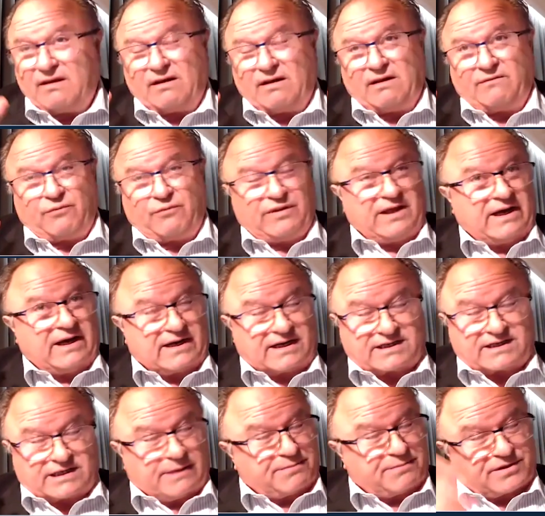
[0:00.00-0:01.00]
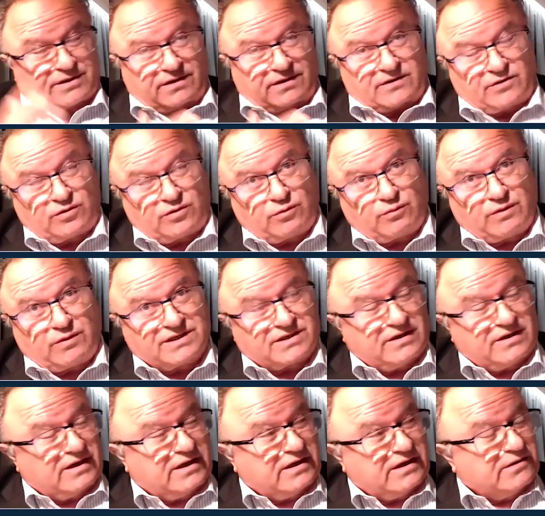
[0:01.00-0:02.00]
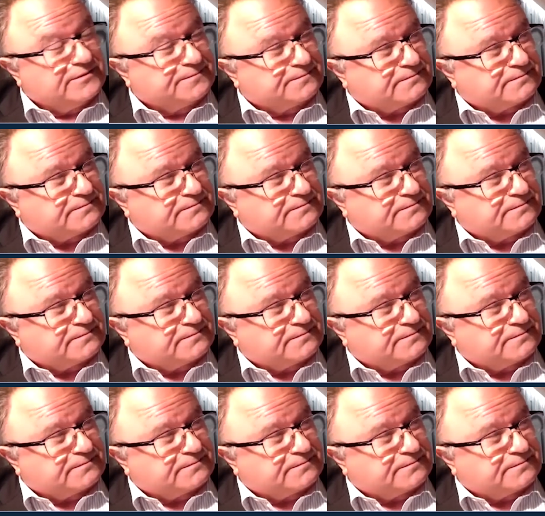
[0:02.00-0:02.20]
without exception to the ones I know,